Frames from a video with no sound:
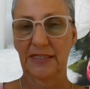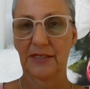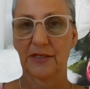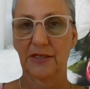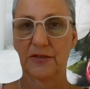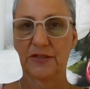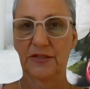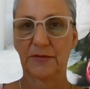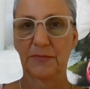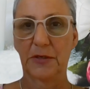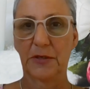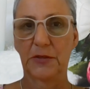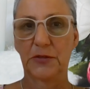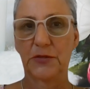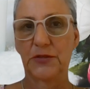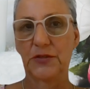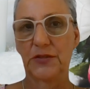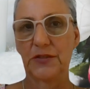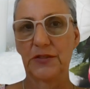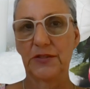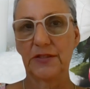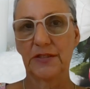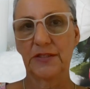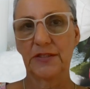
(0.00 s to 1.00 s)
those
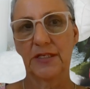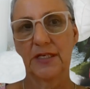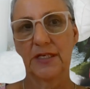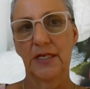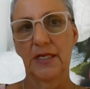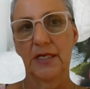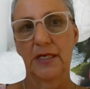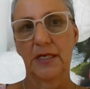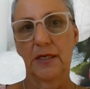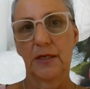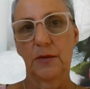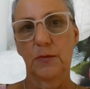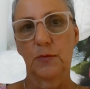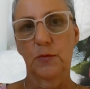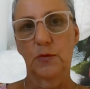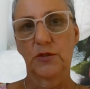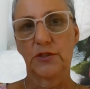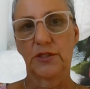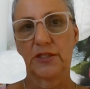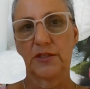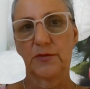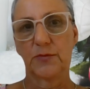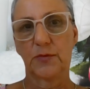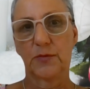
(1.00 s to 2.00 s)
emotions,
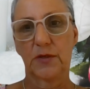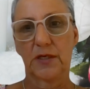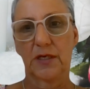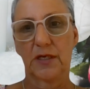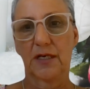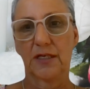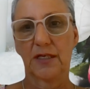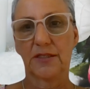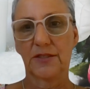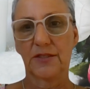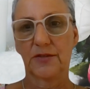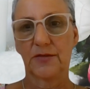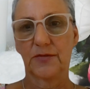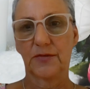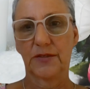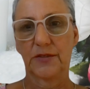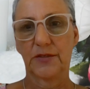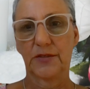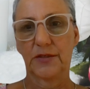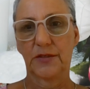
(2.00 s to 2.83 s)
which is what I was doing.